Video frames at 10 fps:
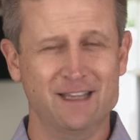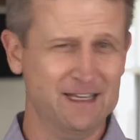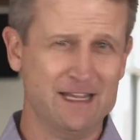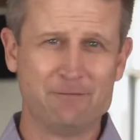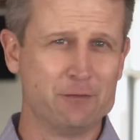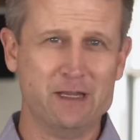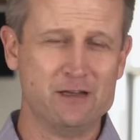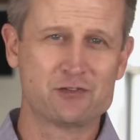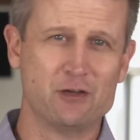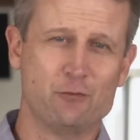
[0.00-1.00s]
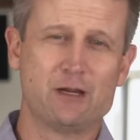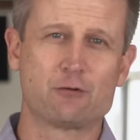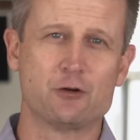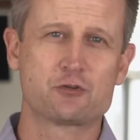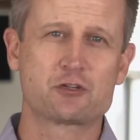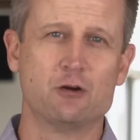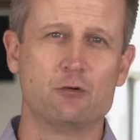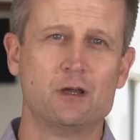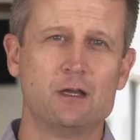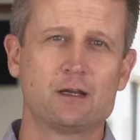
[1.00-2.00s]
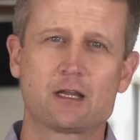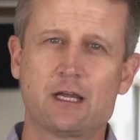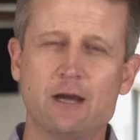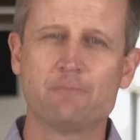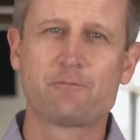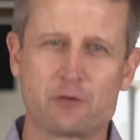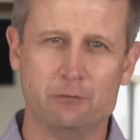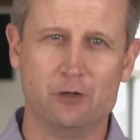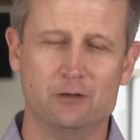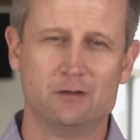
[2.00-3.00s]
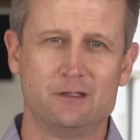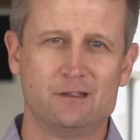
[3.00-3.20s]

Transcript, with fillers: It never means that we grow so comfortable